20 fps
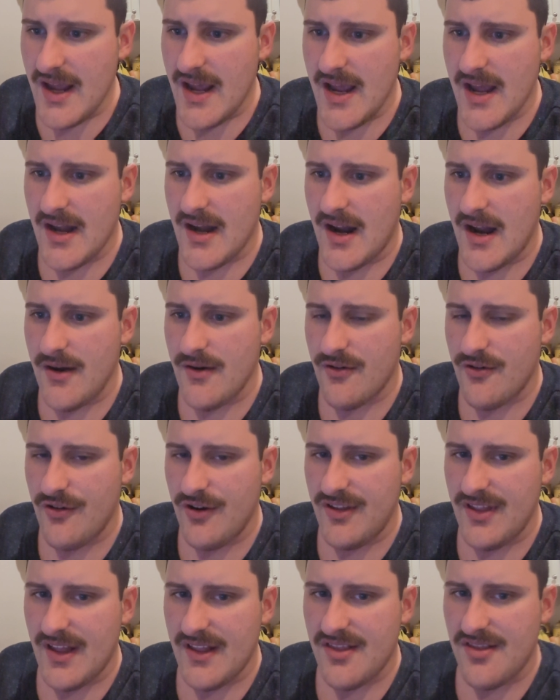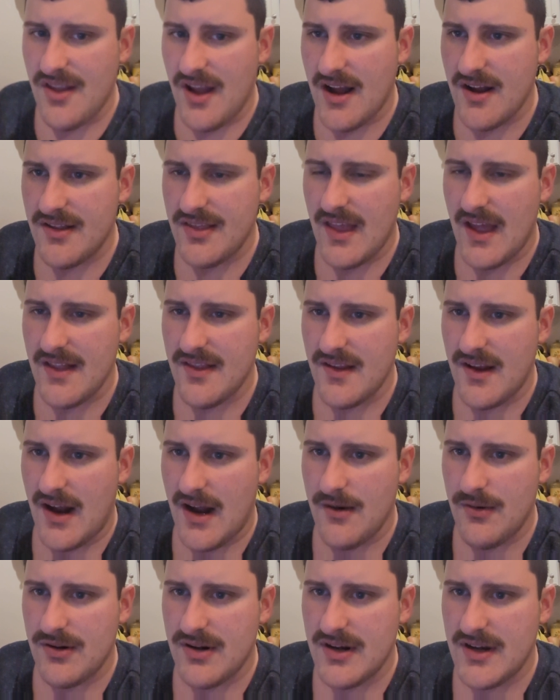And I agree that's not that
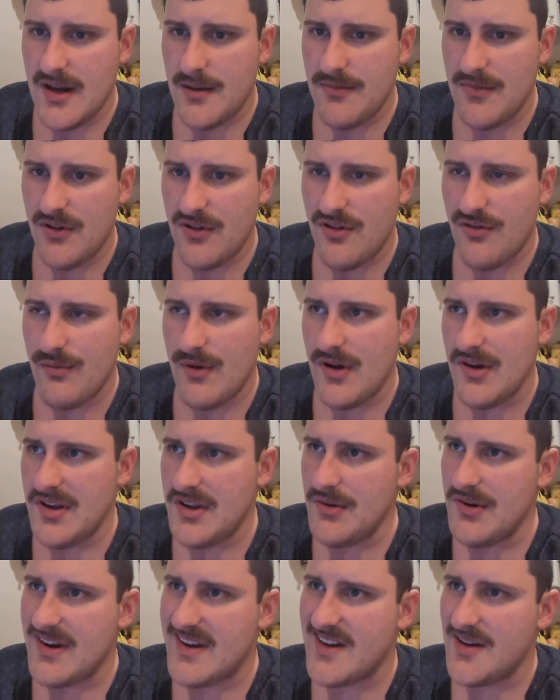I would condemn those as well. The U.S.